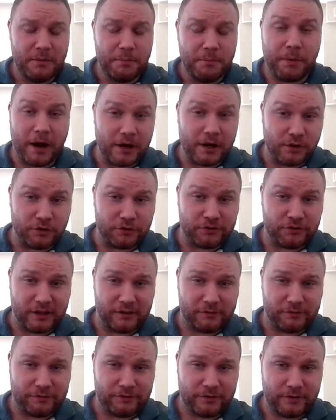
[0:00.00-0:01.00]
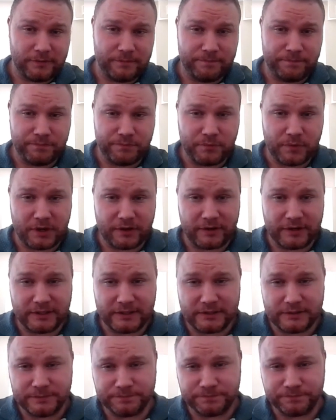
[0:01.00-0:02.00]
by yourself. All
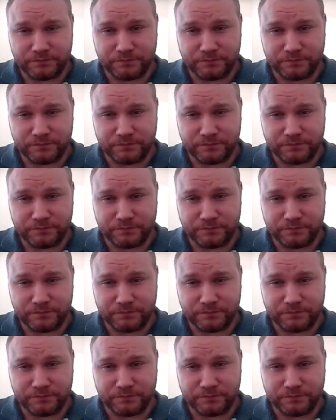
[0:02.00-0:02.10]
right.